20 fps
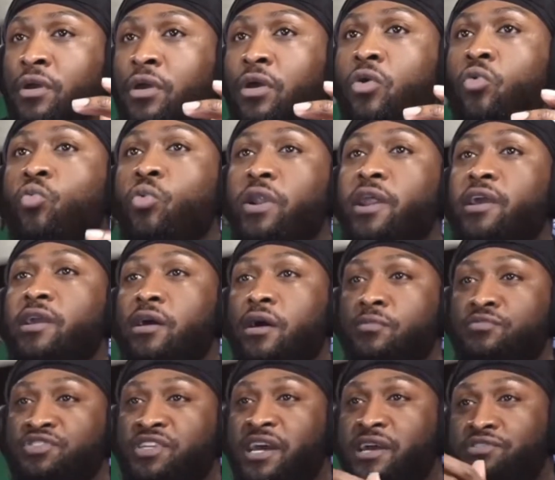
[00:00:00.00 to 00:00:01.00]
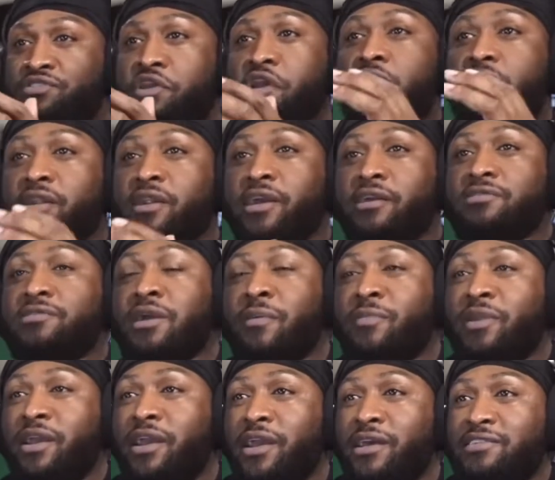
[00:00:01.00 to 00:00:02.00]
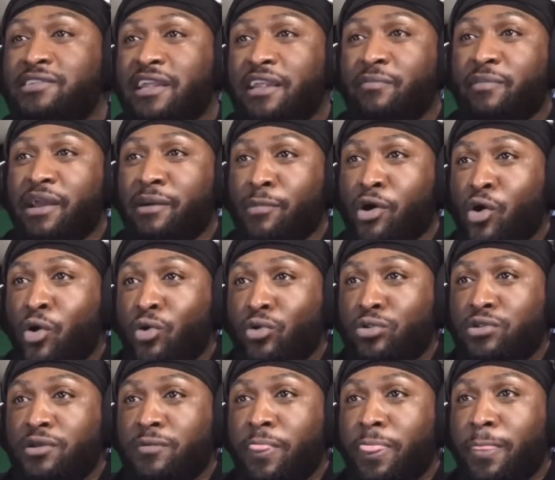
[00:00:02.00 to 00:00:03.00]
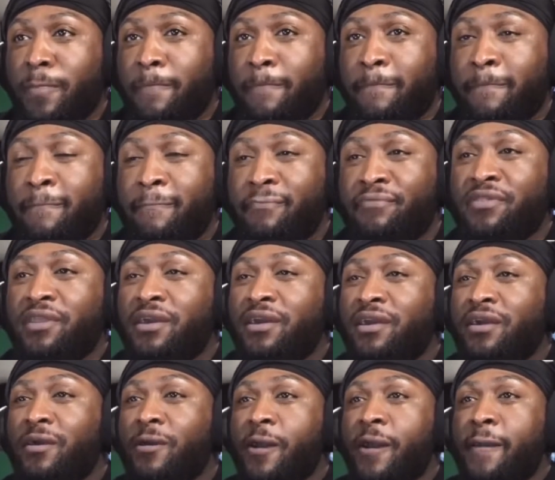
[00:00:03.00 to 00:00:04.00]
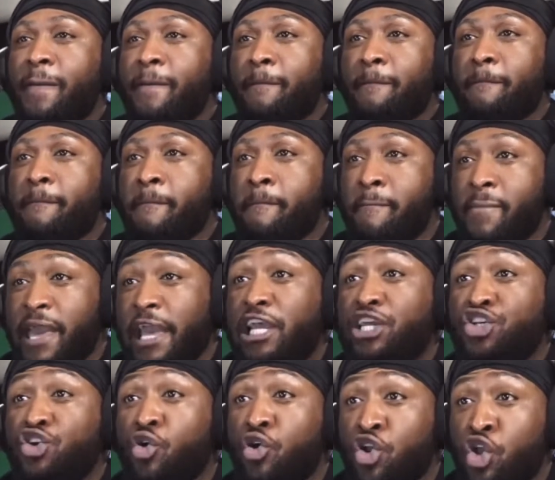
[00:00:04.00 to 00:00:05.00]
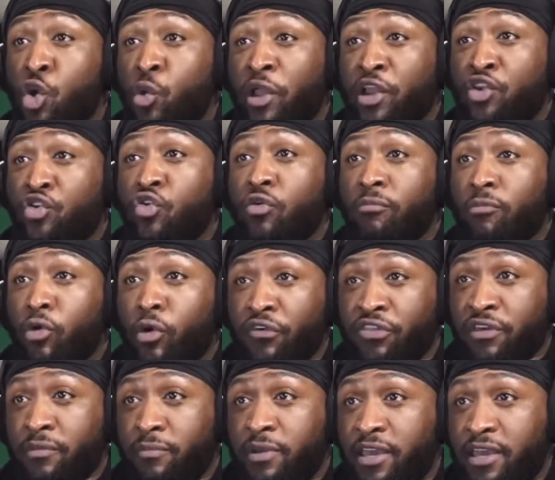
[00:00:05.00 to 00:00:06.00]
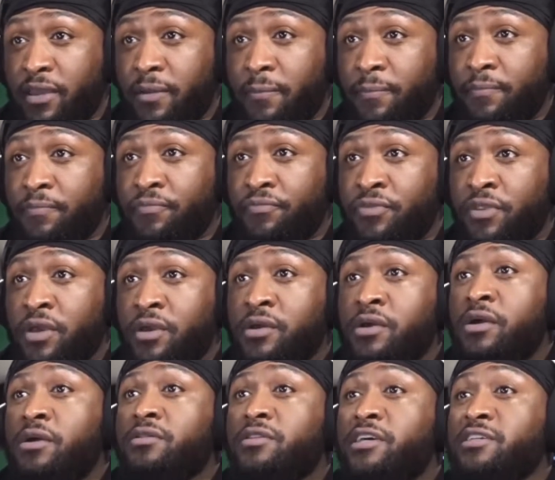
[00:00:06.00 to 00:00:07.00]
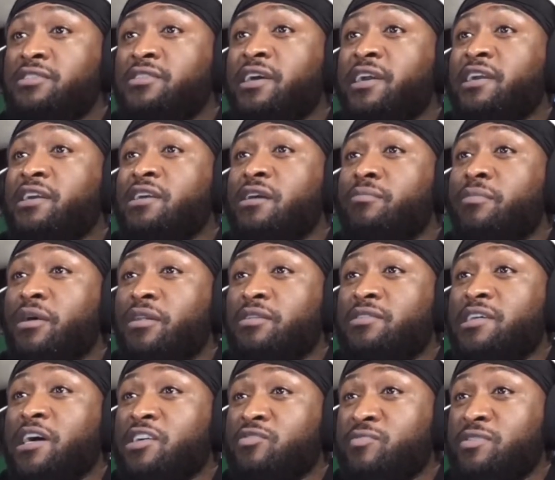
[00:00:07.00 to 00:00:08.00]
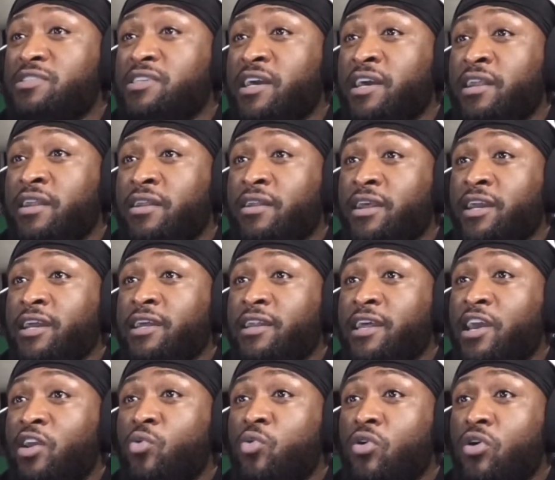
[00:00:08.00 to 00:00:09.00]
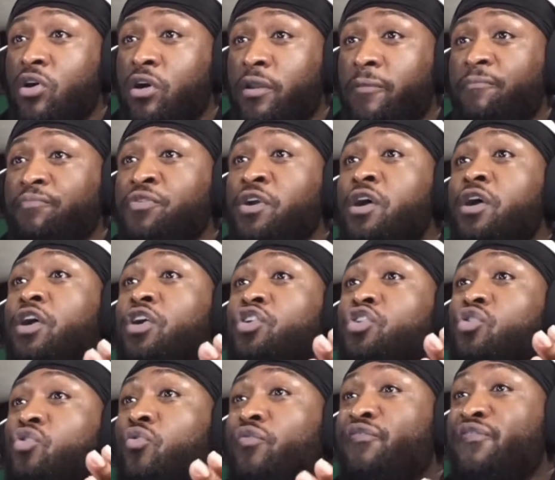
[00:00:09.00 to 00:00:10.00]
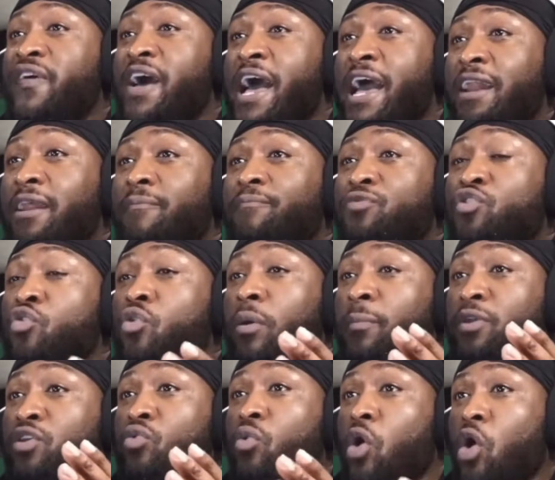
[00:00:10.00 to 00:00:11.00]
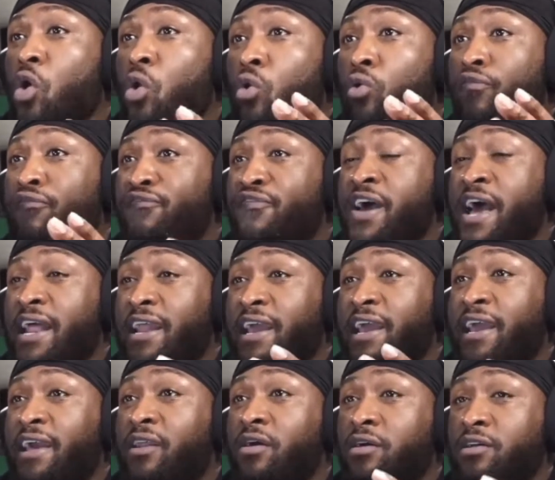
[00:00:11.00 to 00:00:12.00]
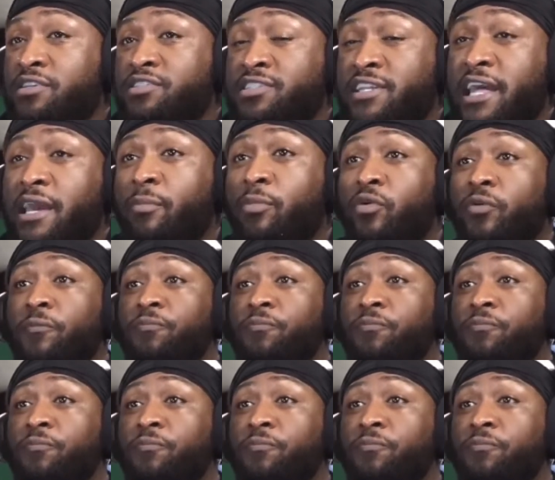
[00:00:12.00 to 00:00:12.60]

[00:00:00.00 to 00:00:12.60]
when it comes down to y'all niggas coming in here telling me I'm old, make sure you can do more than me. This nigga, your mother tells me, said, nigga, Daquan, you fat, you, I mean, you old, fat, and unstable.